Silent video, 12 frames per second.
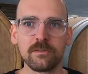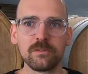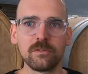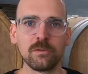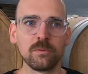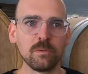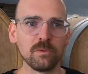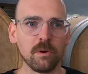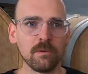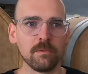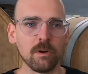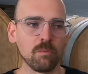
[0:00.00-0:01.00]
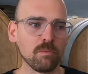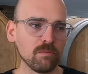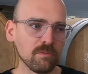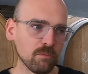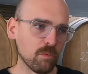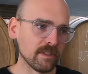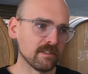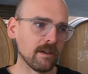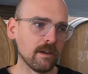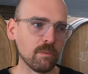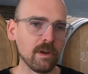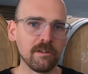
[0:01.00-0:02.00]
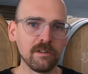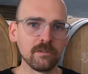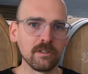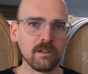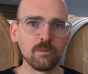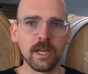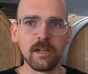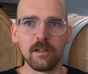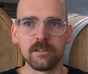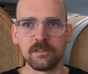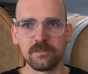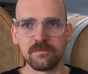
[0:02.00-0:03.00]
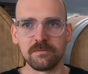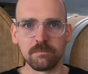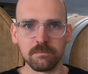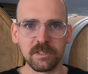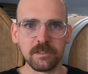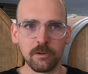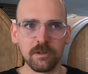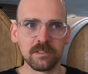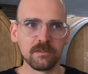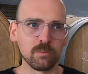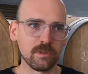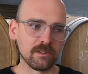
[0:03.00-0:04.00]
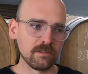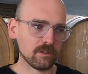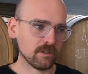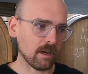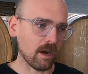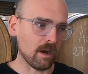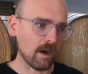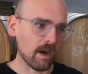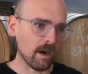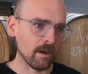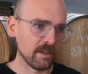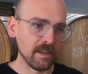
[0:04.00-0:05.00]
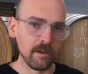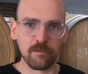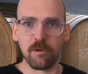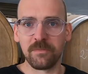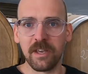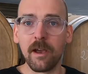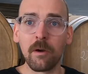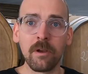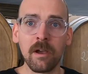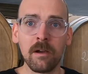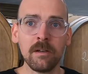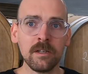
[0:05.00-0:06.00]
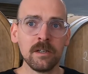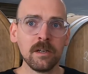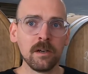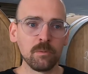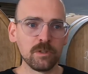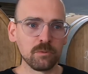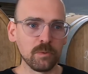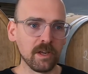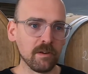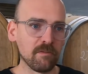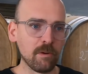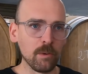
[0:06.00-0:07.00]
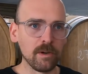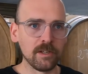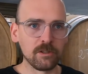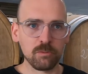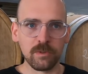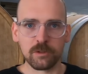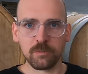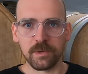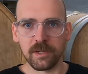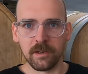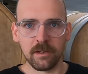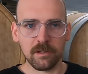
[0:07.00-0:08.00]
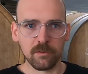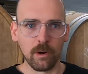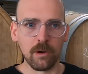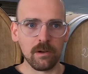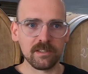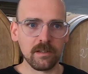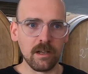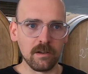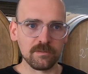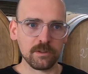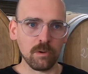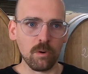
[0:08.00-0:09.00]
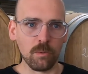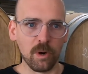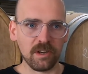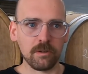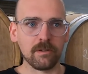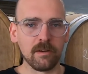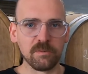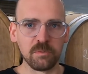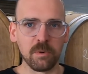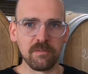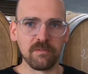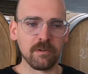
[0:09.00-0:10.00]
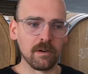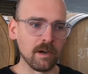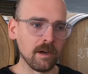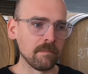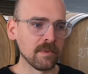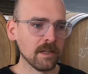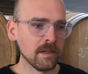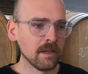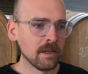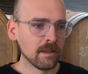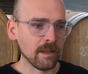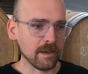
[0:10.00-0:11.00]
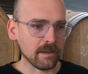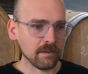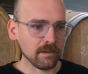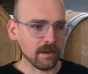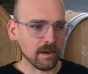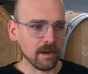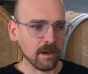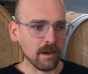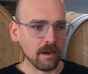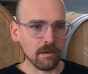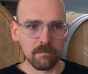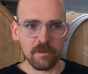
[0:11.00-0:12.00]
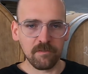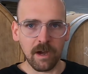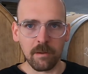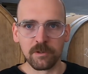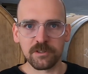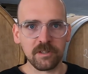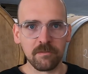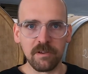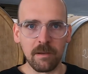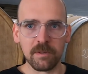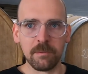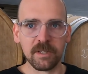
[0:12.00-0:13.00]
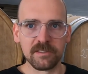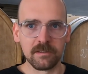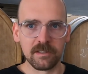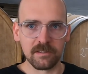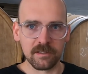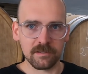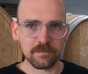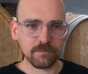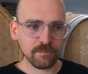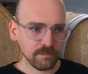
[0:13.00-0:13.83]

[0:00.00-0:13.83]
So on one side, we are using quite a lot of materials which are here from the area, which we forage, which we grow ourselves, or work together with farmers and family businesses.